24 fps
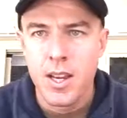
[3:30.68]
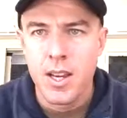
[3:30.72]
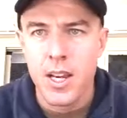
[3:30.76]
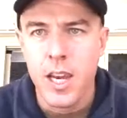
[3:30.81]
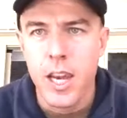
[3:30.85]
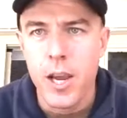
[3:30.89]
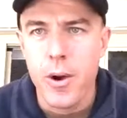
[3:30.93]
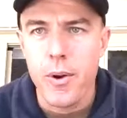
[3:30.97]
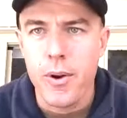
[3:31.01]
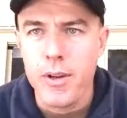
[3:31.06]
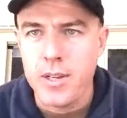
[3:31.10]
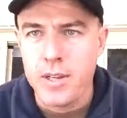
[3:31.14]

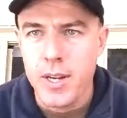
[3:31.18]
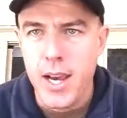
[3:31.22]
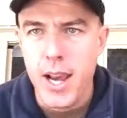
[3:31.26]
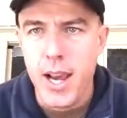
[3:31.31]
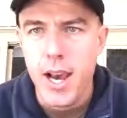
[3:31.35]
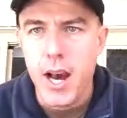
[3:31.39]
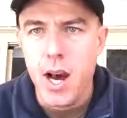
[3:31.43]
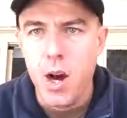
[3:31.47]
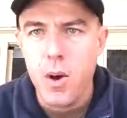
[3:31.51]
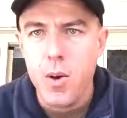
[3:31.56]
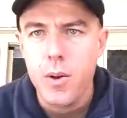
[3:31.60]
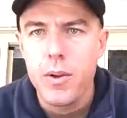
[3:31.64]
Here is
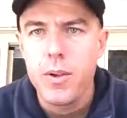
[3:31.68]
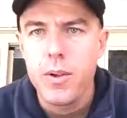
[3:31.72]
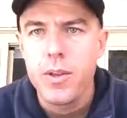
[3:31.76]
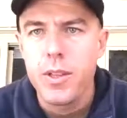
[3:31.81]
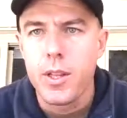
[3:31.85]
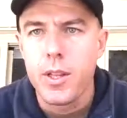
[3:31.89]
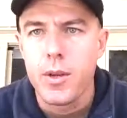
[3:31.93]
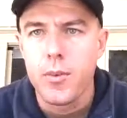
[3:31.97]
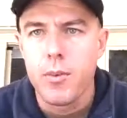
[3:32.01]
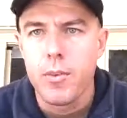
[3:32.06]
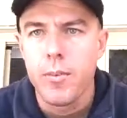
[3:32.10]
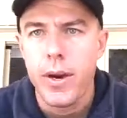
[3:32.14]
how
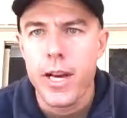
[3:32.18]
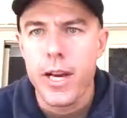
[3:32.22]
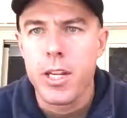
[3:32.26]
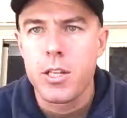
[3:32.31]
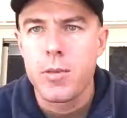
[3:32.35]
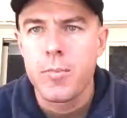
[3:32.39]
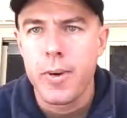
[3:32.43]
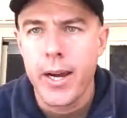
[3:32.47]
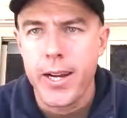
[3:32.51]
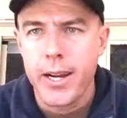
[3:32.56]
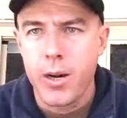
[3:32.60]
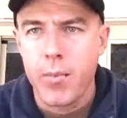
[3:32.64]
the
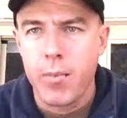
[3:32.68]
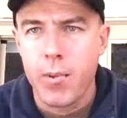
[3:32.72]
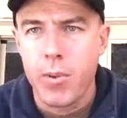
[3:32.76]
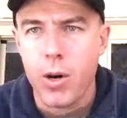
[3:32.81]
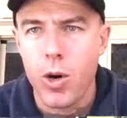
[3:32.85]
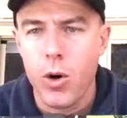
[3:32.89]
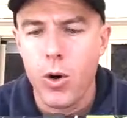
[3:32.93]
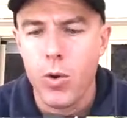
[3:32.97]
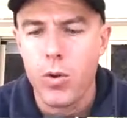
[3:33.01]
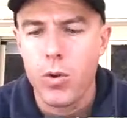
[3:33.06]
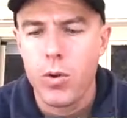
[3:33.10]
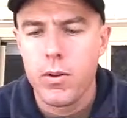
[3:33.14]
pacemaker
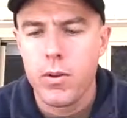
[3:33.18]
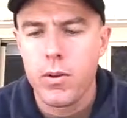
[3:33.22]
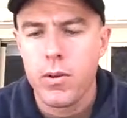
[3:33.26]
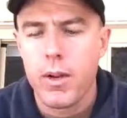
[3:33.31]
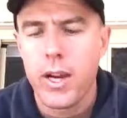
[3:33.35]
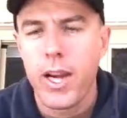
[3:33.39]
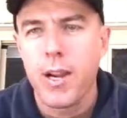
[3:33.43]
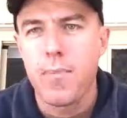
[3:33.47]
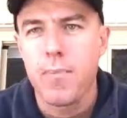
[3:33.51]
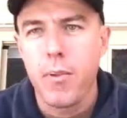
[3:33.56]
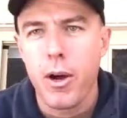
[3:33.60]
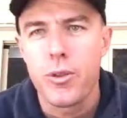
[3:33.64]
pole
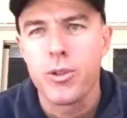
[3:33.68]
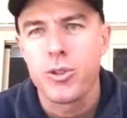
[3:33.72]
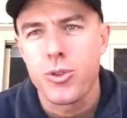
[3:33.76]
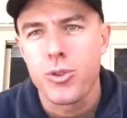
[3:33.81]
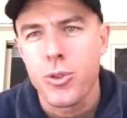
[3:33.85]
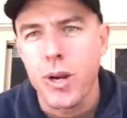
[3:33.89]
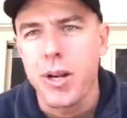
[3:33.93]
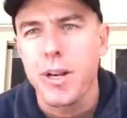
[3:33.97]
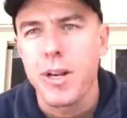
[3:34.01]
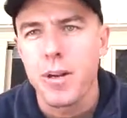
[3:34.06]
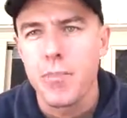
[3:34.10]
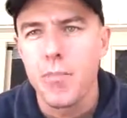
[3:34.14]
and most
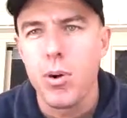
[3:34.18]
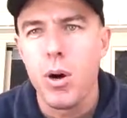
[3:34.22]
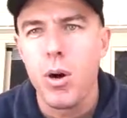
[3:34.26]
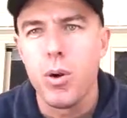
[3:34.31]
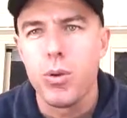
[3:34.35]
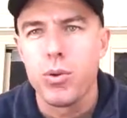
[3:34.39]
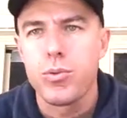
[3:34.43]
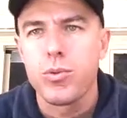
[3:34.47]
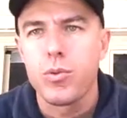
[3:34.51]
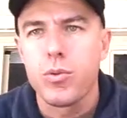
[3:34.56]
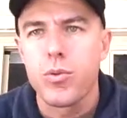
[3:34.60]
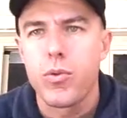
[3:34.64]
trekking
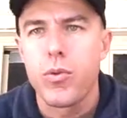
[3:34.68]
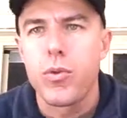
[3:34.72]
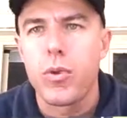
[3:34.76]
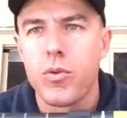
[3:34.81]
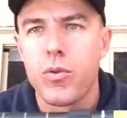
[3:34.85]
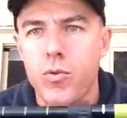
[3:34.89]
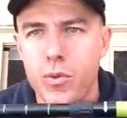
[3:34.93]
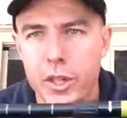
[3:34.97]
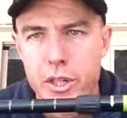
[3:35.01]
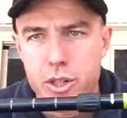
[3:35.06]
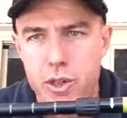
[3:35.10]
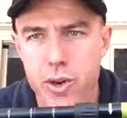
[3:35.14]
poles
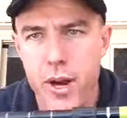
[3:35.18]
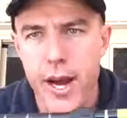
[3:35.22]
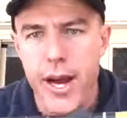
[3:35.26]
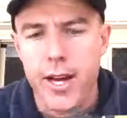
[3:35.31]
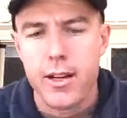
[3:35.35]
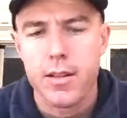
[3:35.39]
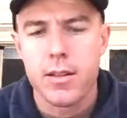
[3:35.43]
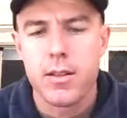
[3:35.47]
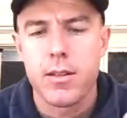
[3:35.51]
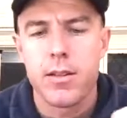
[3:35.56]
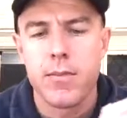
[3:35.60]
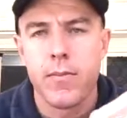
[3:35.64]

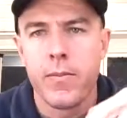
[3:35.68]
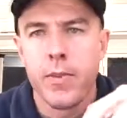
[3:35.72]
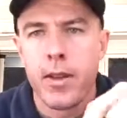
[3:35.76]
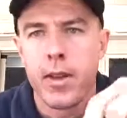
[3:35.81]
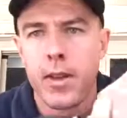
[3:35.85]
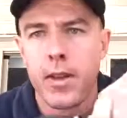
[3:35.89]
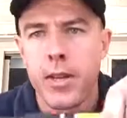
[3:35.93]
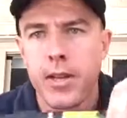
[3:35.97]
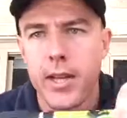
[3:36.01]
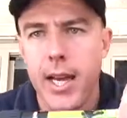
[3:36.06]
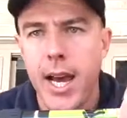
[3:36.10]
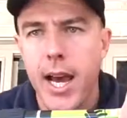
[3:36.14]
retract.
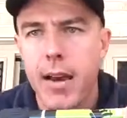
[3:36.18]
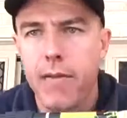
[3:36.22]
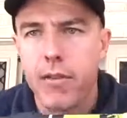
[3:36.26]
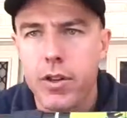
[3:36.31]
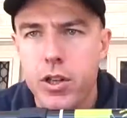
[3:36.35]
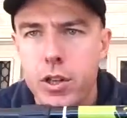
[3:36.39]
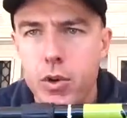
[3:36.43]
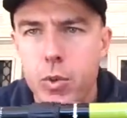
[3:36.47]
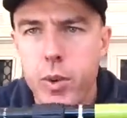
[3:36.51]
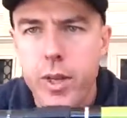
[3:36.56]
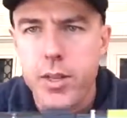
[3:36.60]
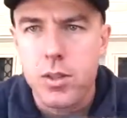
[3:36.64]
They have a
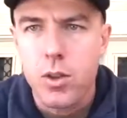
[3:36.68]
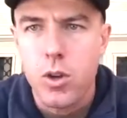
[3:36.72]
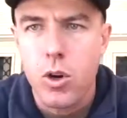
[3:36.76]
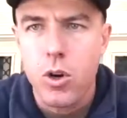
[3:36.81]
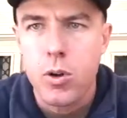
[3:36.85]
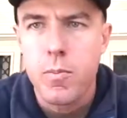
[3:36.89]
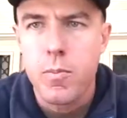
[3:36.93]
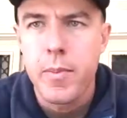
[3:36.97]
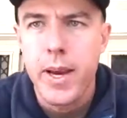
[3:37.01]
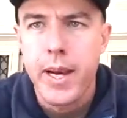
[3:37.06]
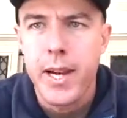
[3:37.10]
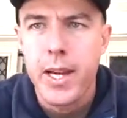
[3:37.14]
twist
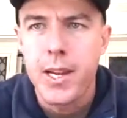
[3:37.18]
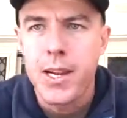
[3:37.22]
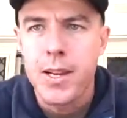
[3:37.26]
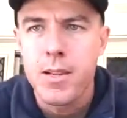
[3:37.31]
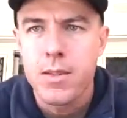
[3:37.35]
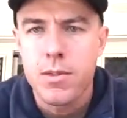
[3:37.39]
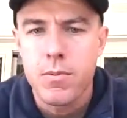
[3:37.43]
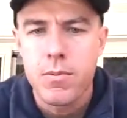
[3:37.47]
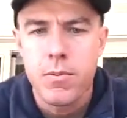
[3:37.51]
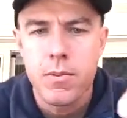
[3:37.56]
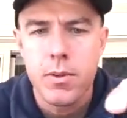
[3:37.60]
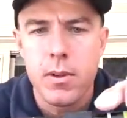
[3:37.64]
lock
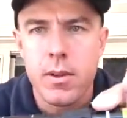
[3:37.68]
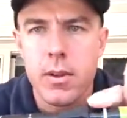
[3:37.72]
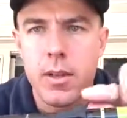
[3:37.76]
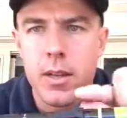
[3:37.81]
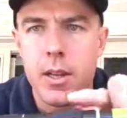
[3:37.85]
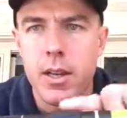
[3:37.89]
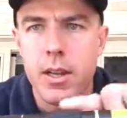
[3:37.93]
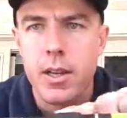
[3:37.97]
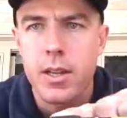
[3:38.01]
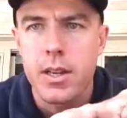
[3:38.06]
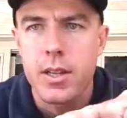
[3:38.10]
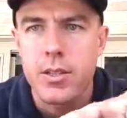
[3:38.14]
mechanism.
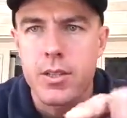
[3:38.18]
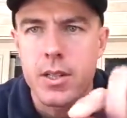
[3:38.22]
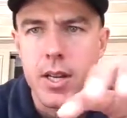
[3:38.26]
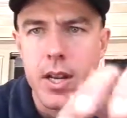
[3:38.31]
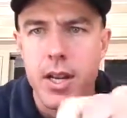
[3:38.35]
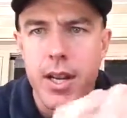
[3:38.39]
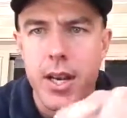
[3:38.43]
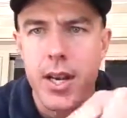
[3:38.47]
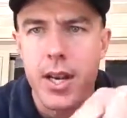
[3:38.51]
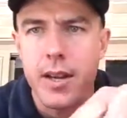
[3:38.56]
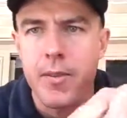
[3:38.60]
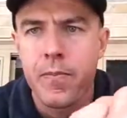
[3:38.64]
See
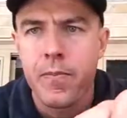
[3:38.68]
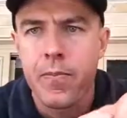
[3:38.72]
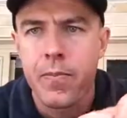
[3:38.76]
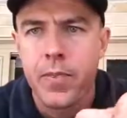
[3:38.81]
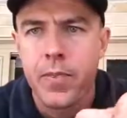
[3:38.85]
there?